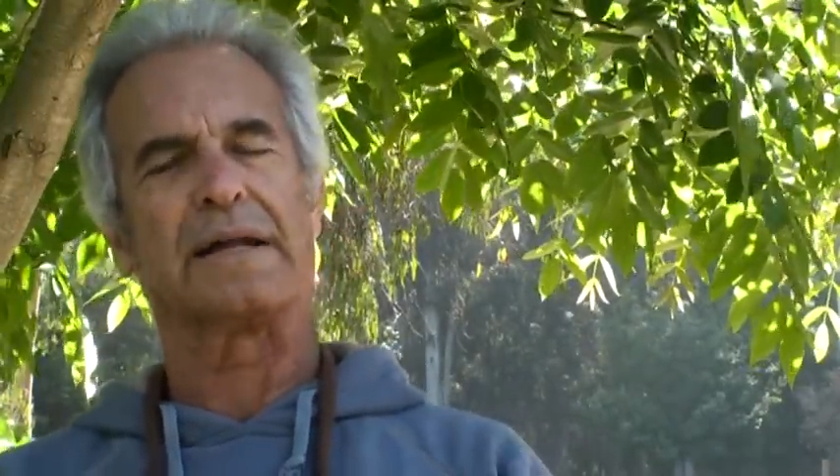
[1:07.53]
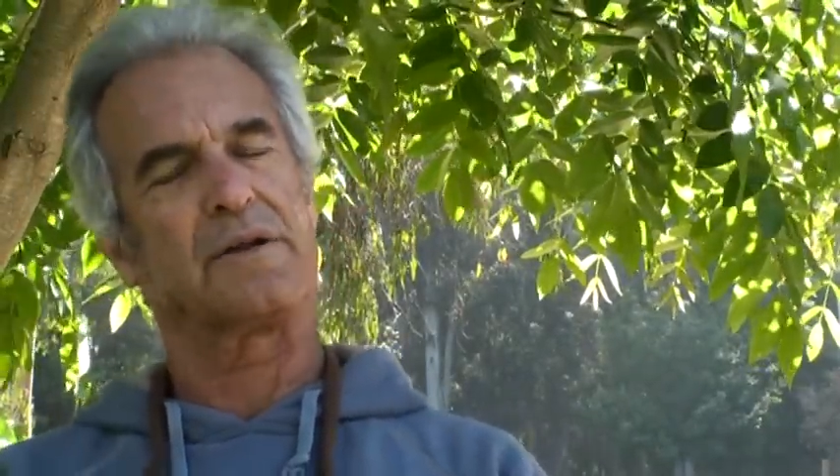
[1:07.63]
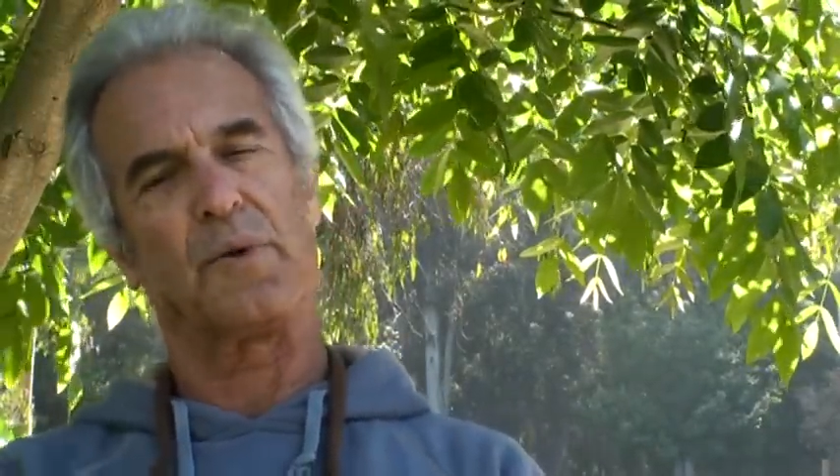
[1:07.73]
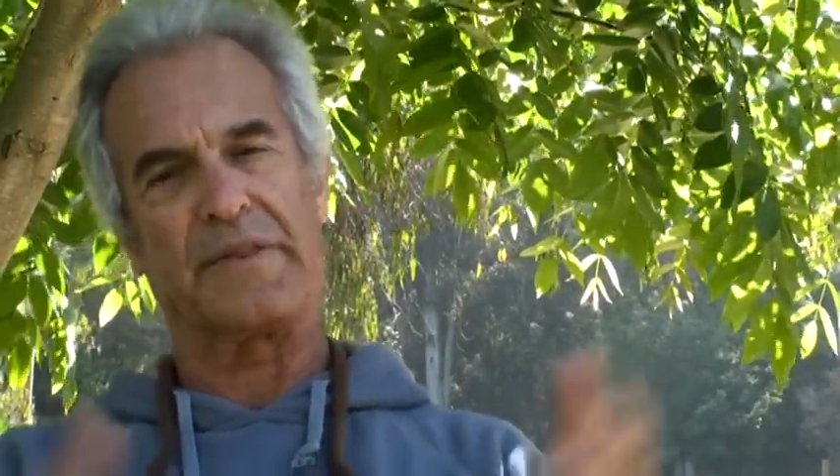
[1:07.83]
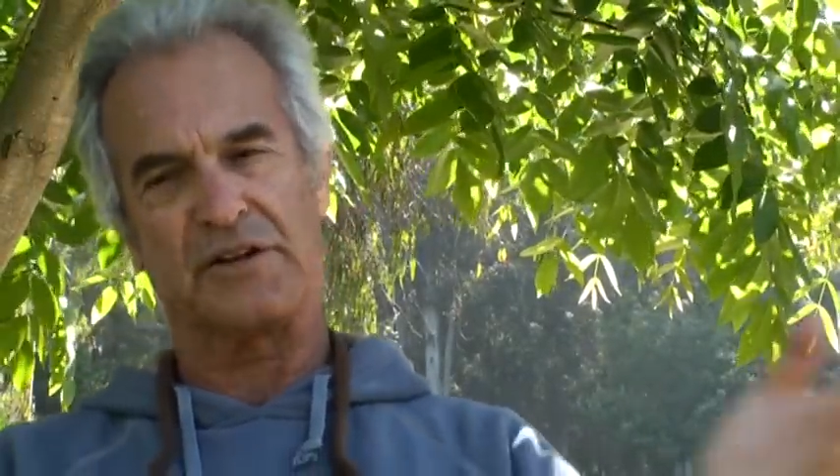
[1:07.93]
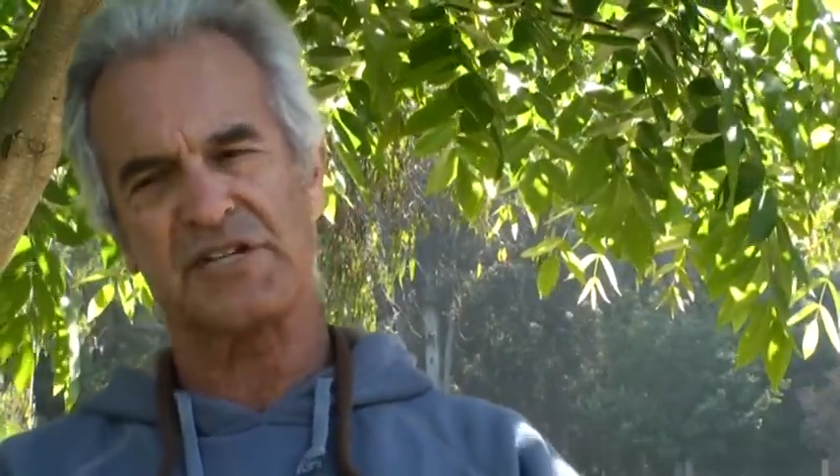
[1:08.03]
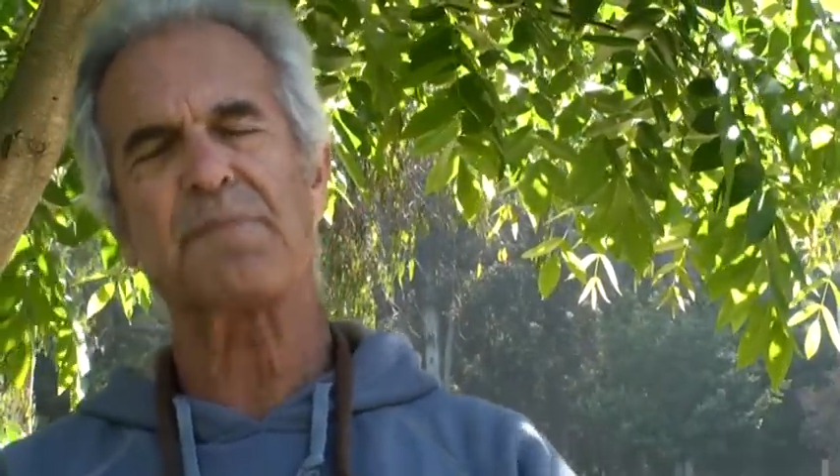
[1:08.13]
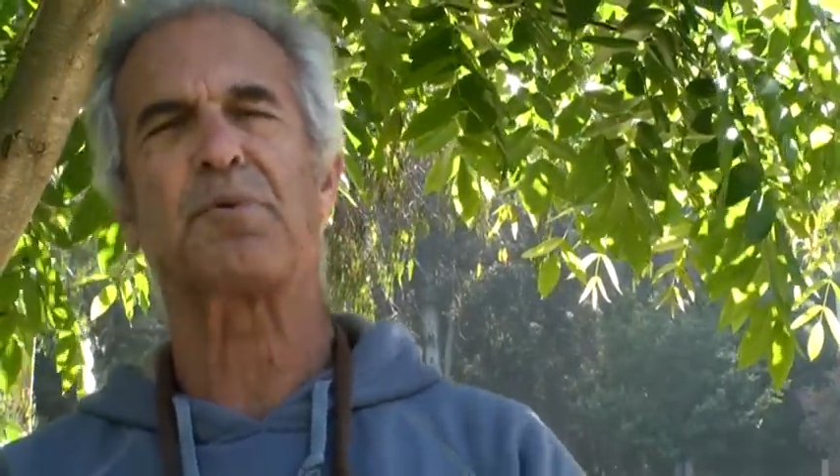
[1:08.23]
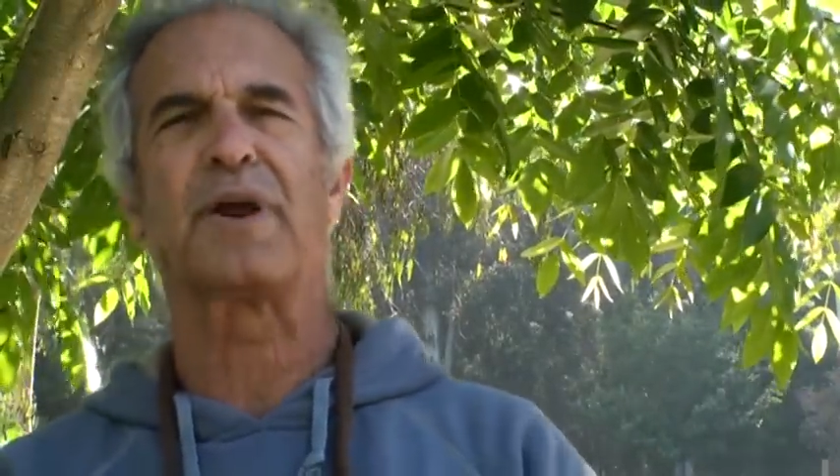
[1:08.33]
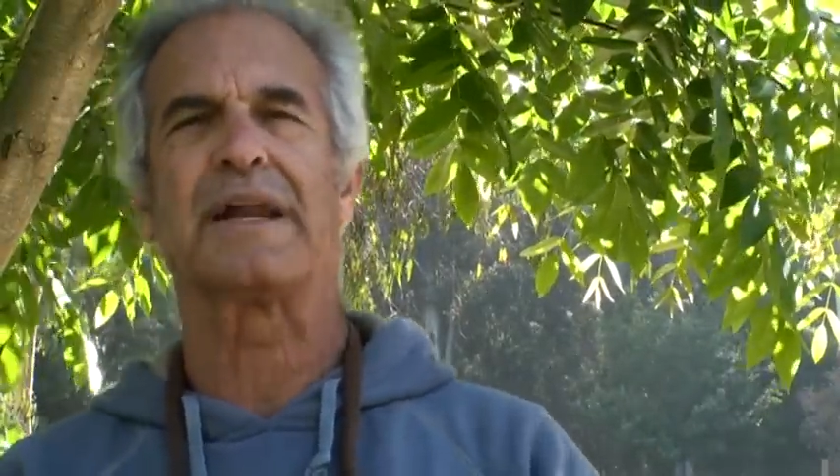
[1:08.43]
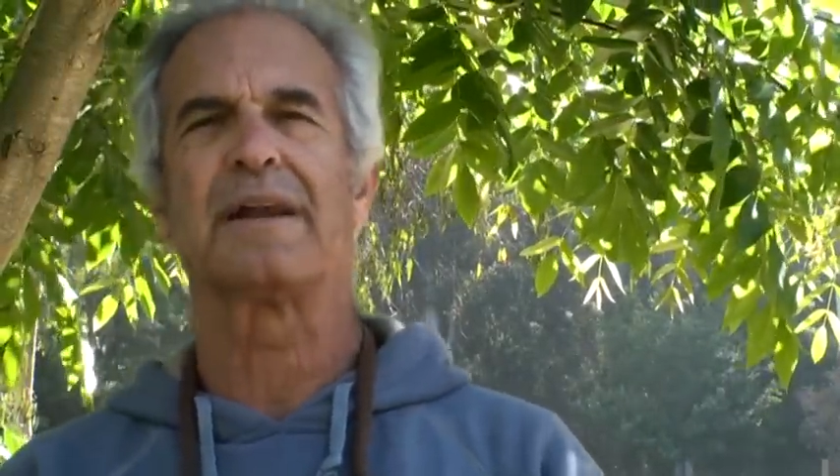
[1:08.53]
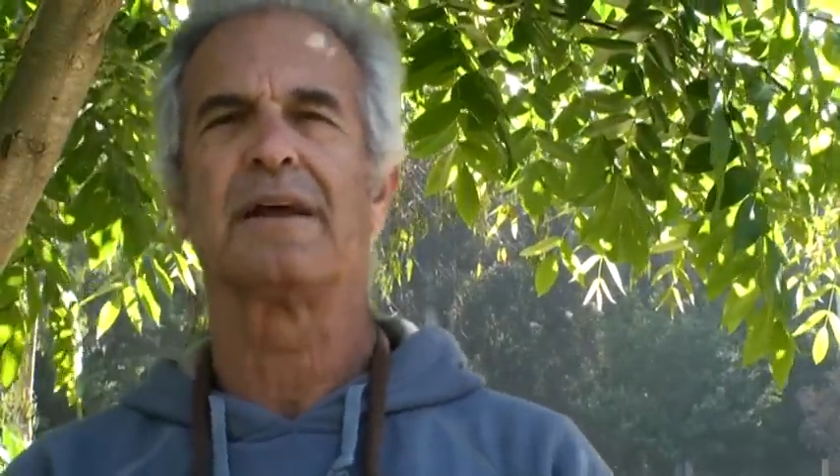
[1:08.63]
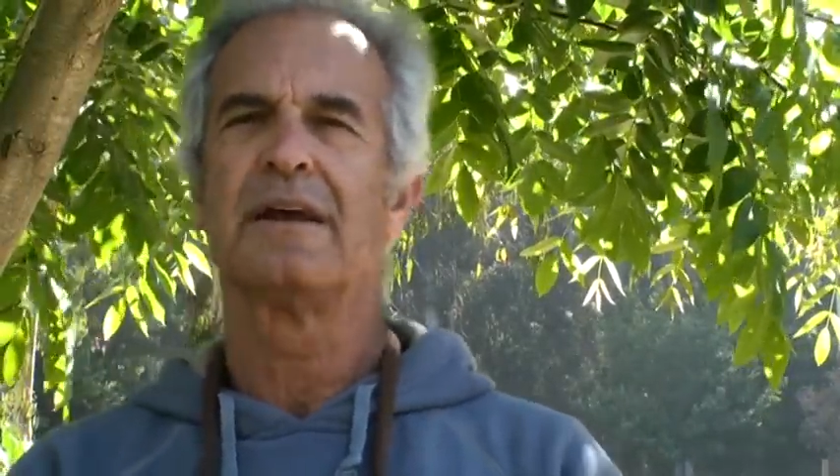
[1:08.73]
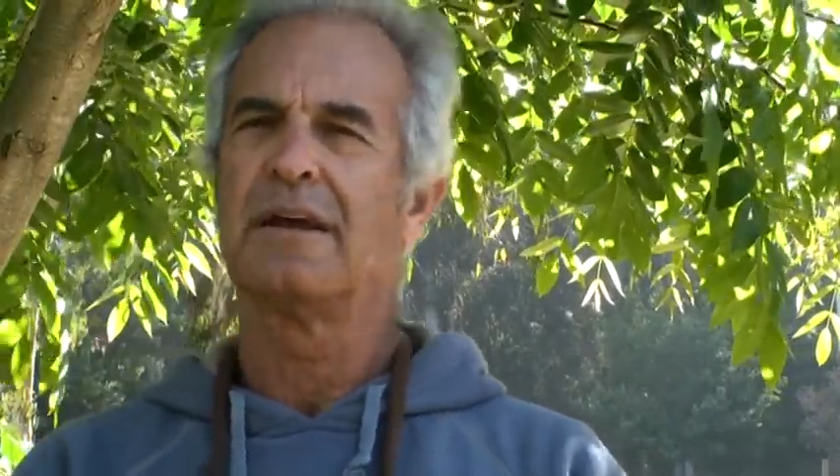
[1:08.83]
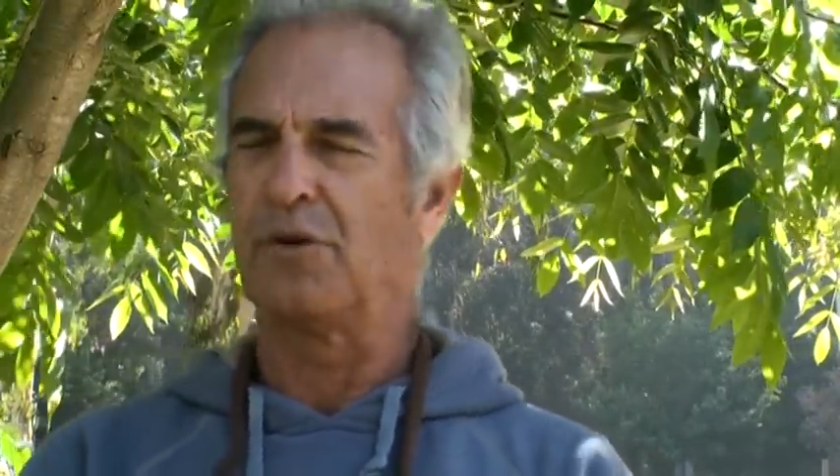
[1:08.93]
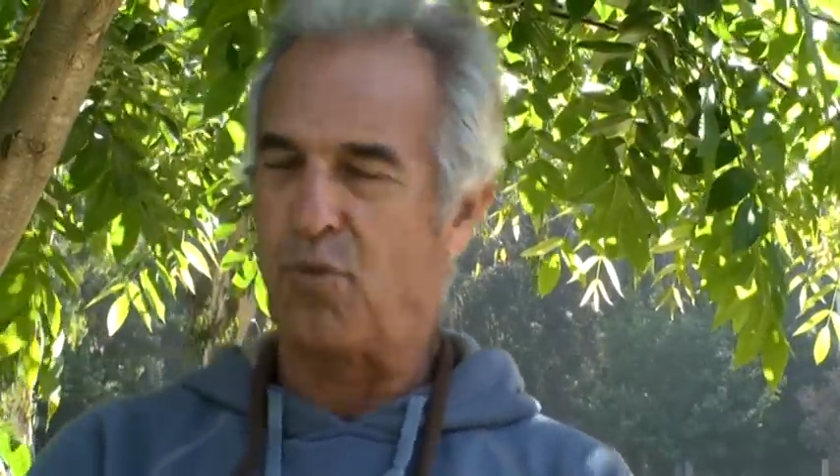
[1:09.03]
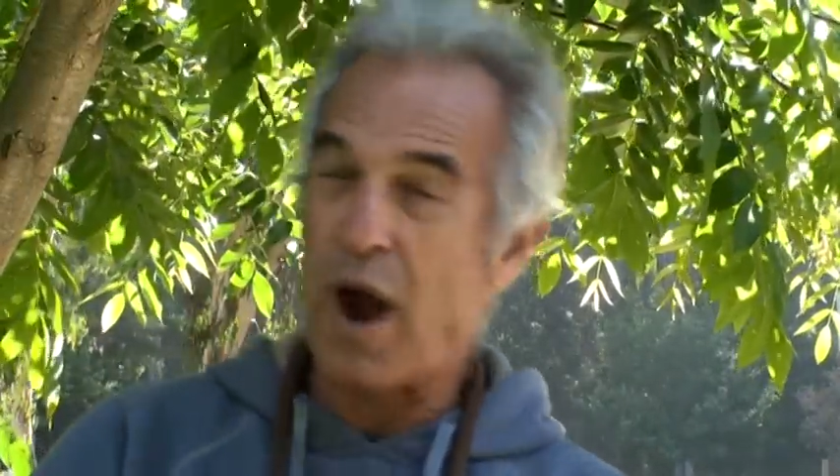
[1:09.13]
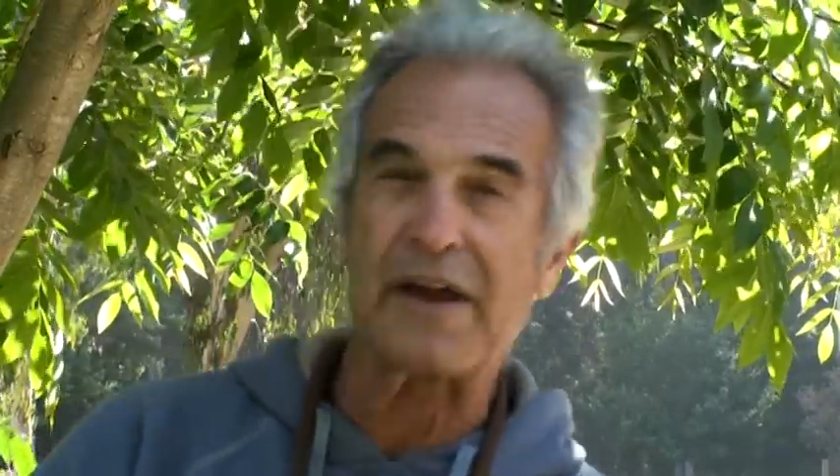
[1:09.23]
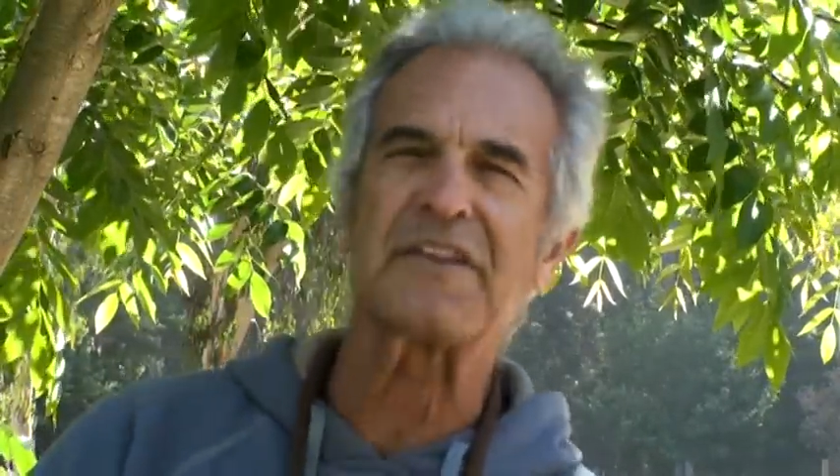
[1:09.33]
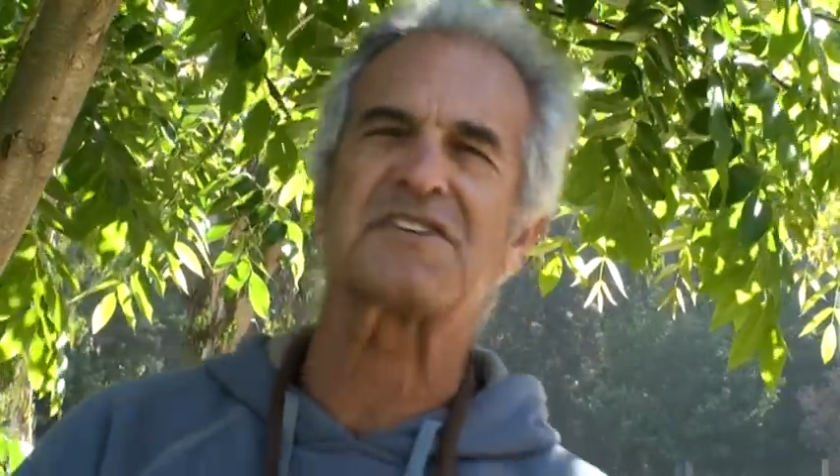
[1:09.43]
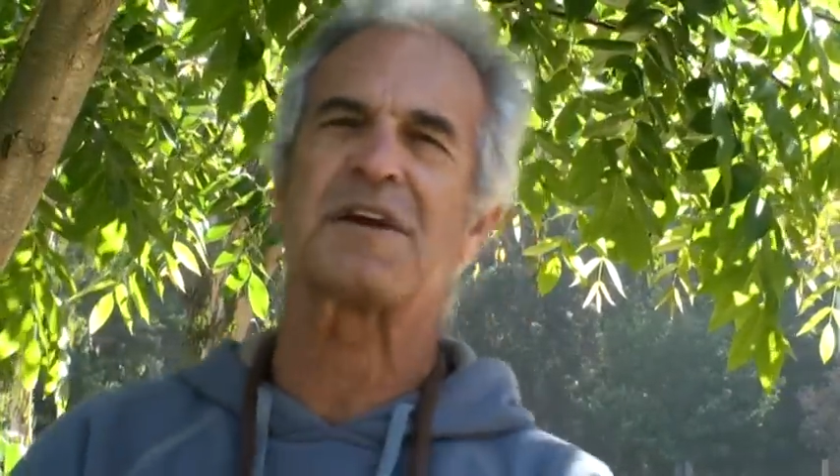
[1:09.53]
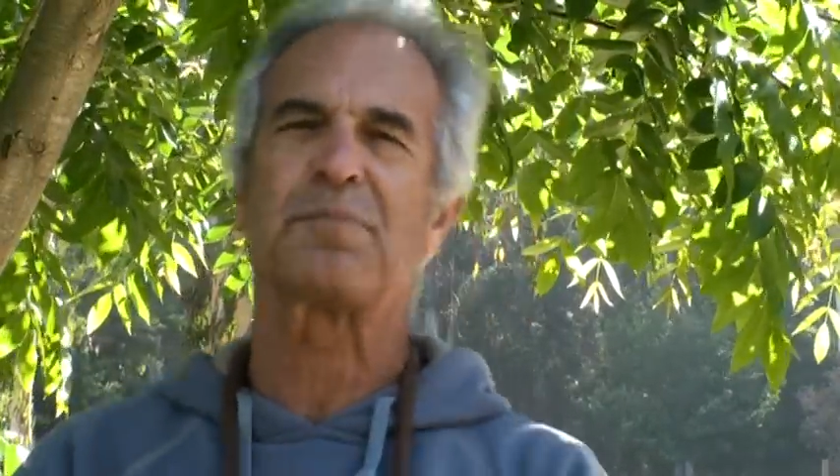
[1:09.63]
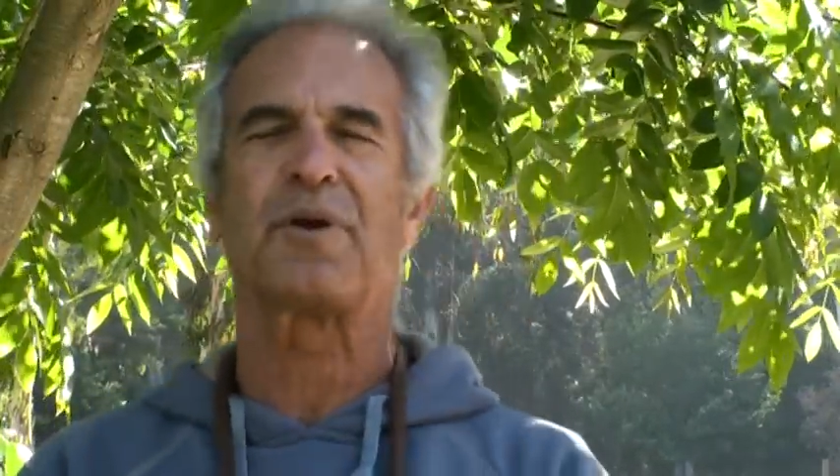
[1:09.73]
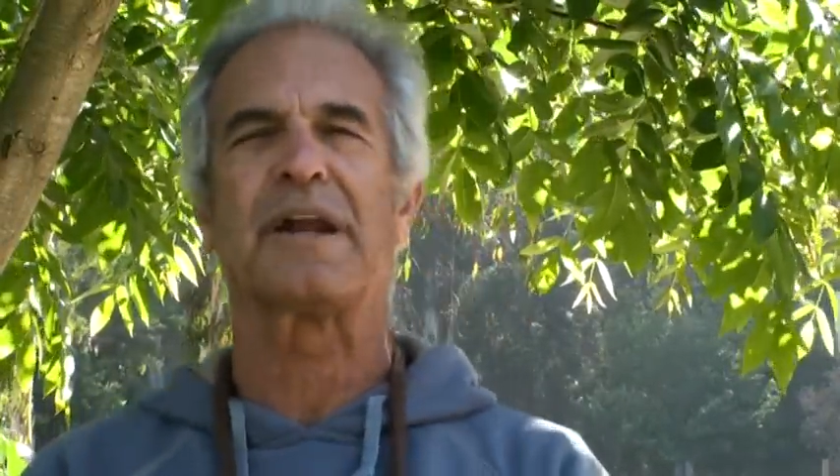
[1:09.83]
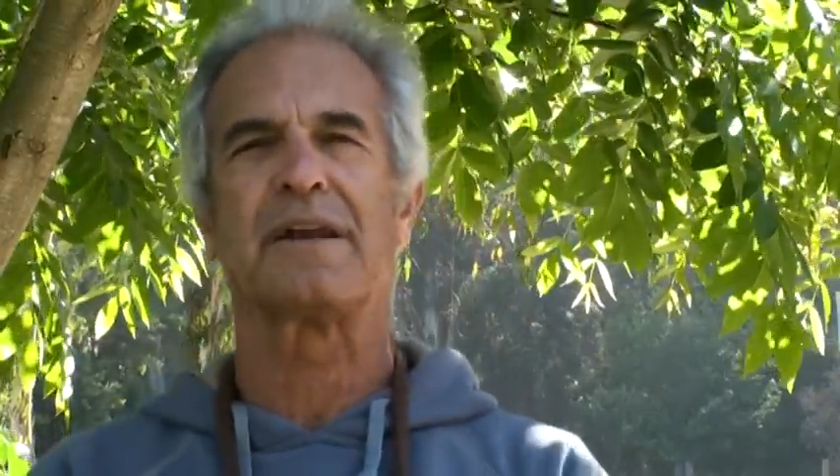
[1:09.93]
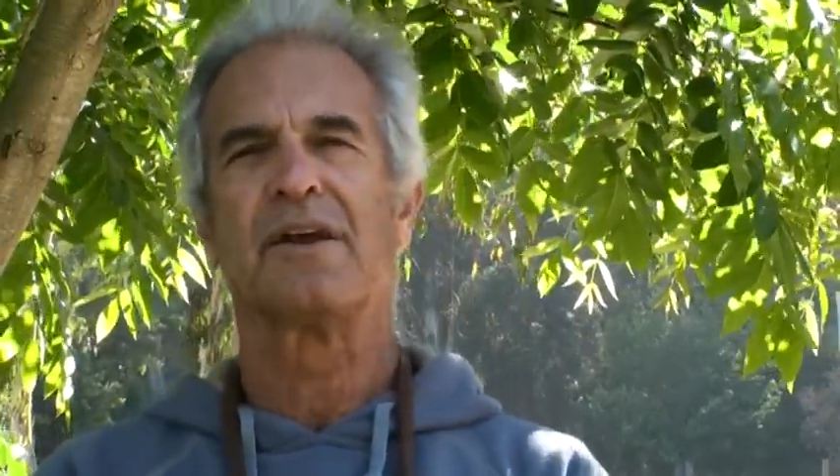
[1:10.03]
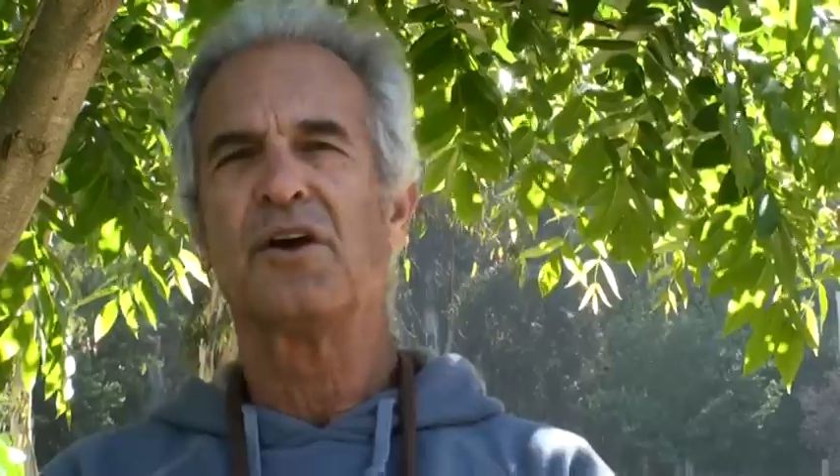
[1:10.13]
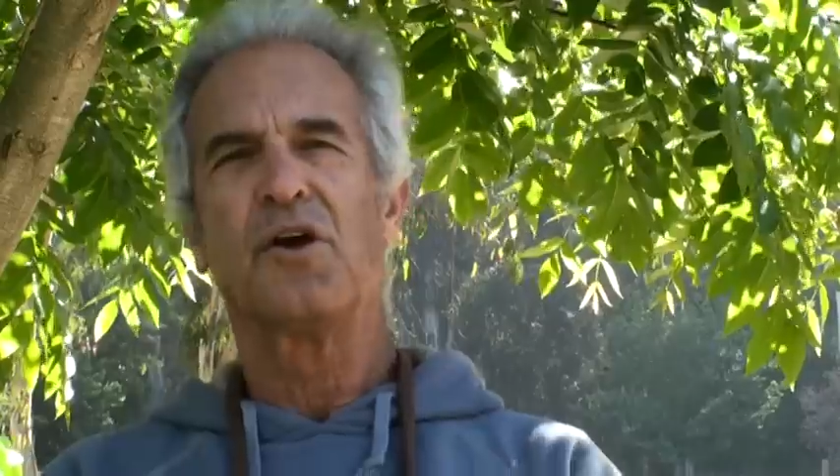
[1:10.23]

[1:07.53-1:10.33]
She said, well, they're separated. And why are they separated?